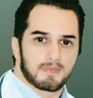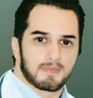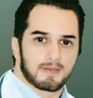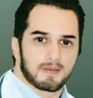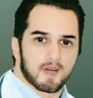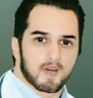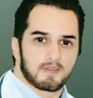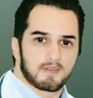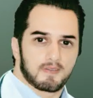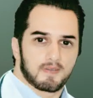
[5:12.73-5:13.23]

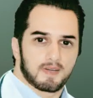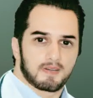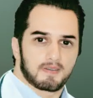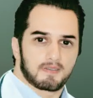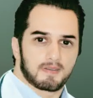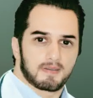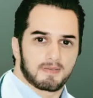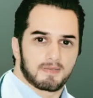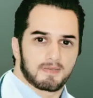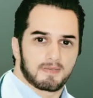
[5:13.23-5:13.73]

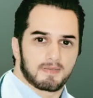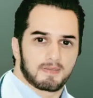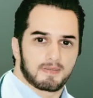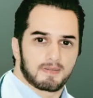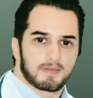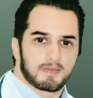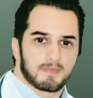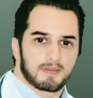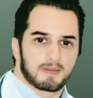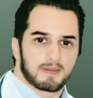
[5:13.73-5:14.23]
Sometimes,
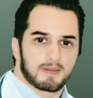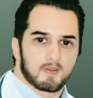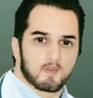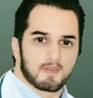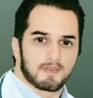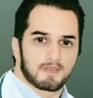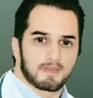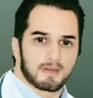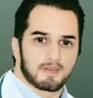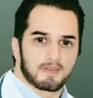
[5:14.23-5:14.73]
in case
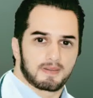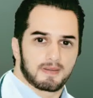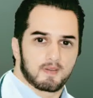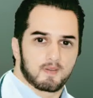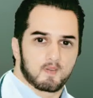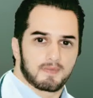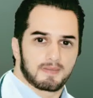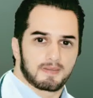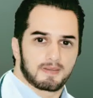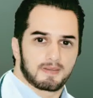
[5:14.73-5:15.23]
an excessive